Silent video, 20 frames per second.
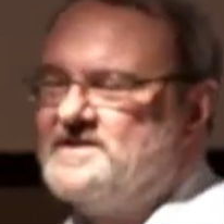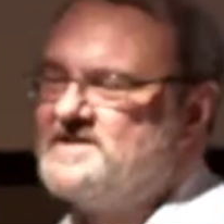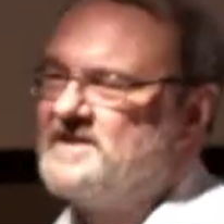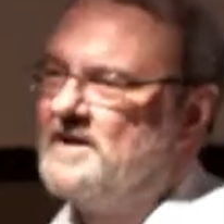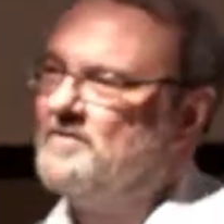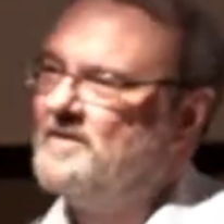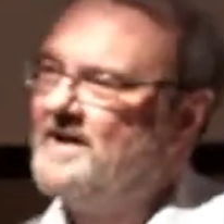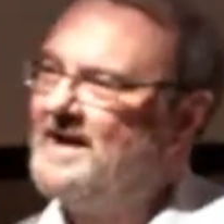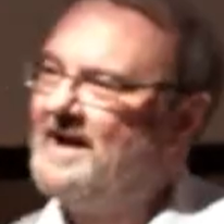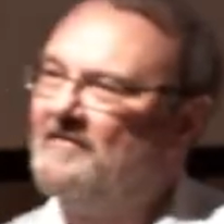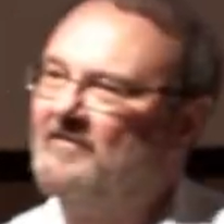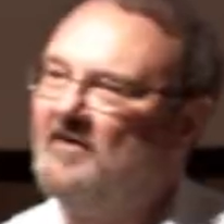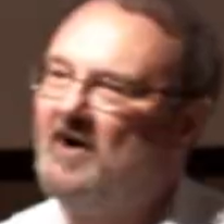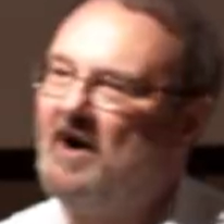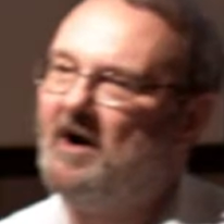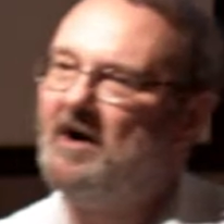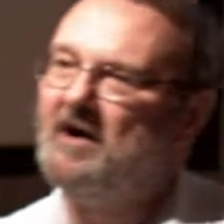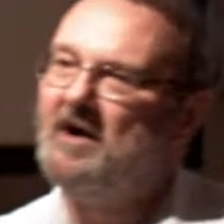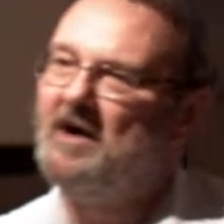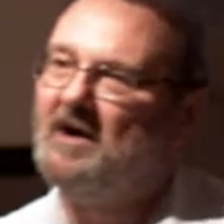So we have
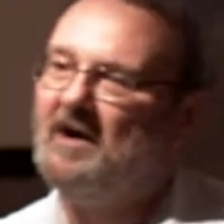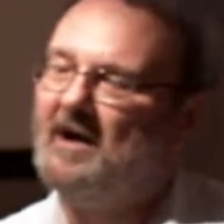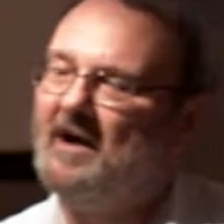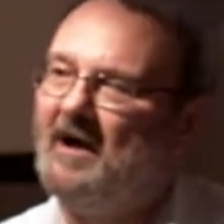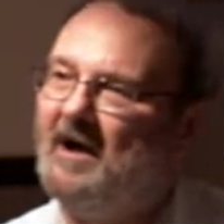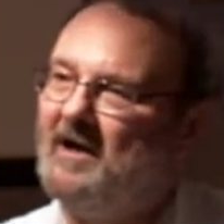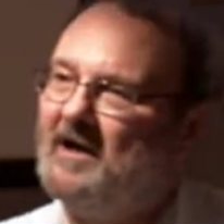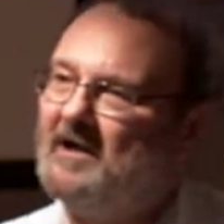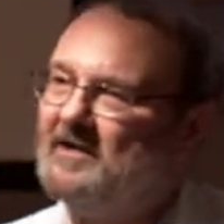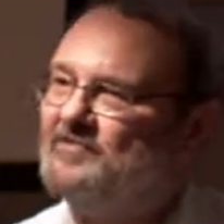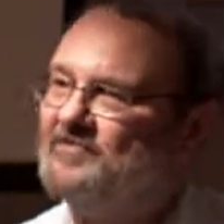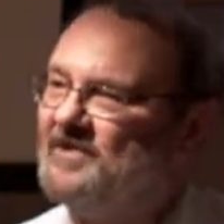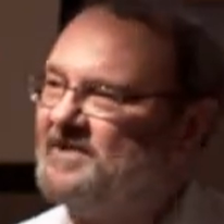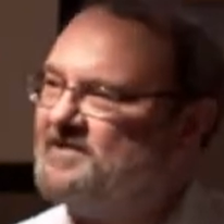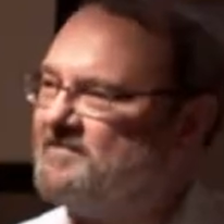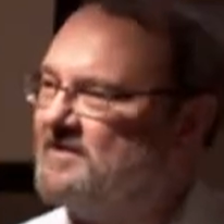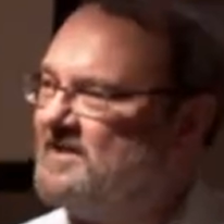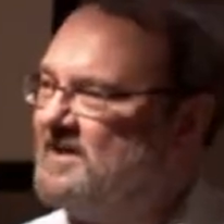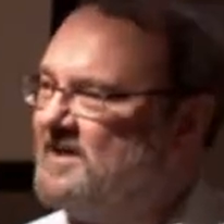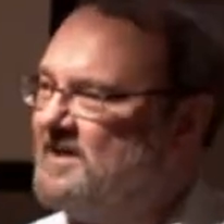our
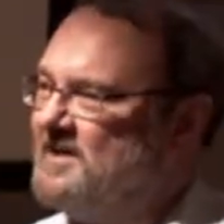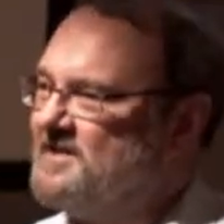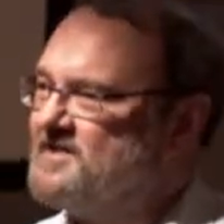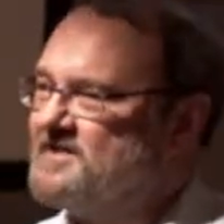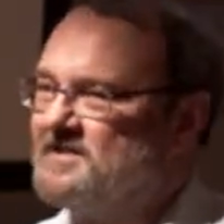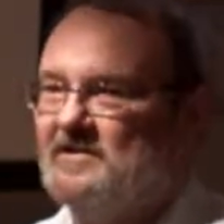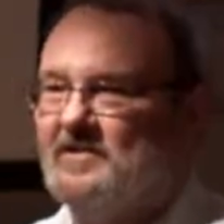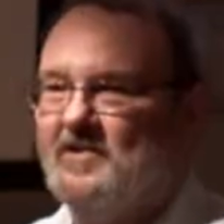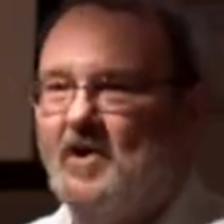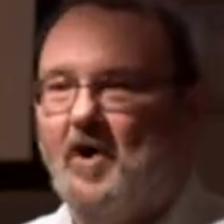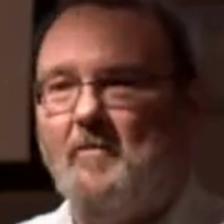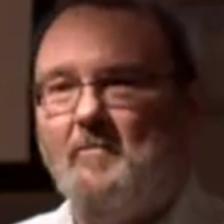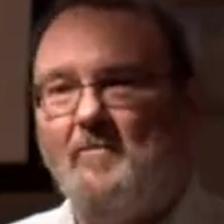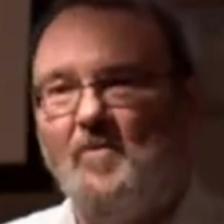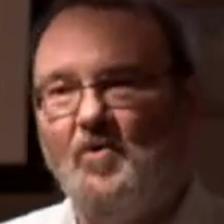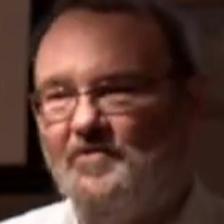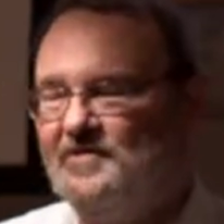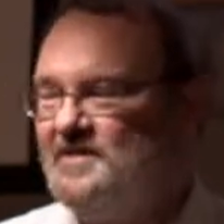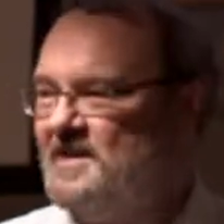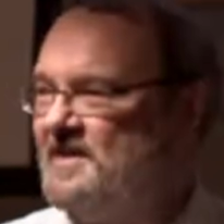dress rehearsal on
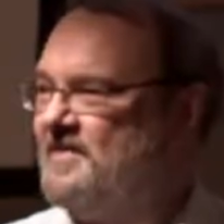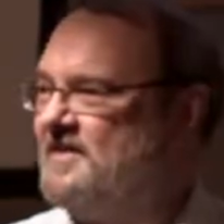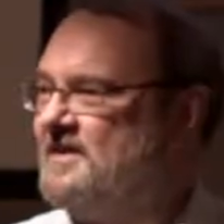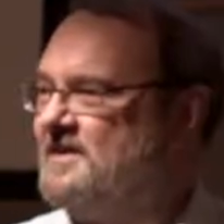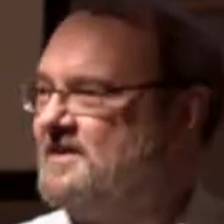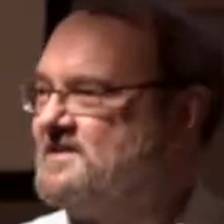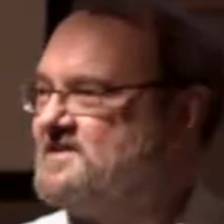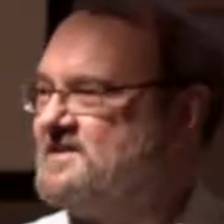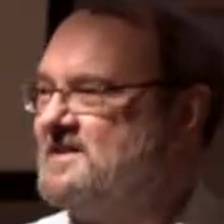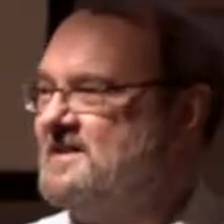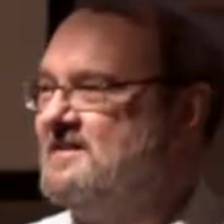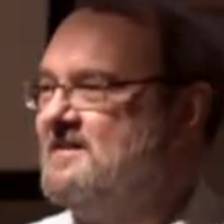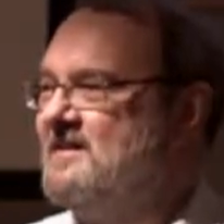Maundy Thursday